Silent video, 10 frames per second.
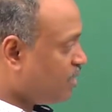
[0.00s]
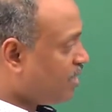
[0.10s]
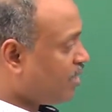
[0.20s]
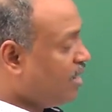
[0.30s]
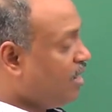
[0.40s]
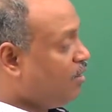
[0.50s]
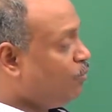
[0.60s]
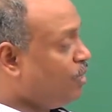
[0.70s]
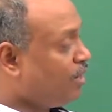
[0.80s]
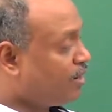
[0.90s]
where
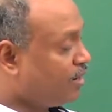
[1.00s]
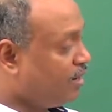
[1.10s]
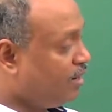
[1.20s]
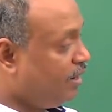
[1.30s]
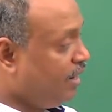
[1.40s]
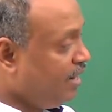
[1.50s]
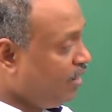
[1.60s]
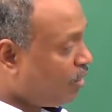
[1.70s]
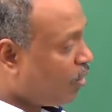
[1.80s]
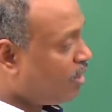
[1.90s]
we are,
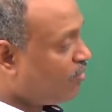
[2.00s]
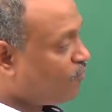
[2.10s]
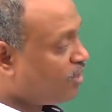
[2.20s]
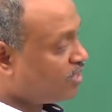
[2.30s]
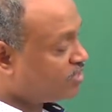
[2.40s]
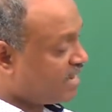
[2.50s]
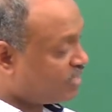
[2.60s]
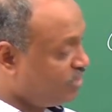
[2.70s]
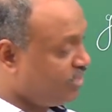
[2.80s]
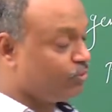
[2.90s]
in order for us
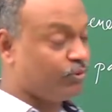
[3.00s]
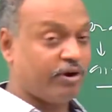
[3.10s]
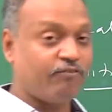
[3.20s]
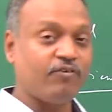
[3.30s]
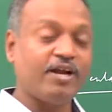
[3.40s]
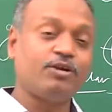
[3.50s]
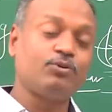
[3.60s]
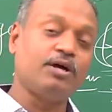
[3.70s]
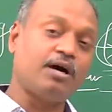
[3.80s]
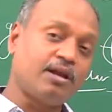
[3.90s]
actually to reflect to the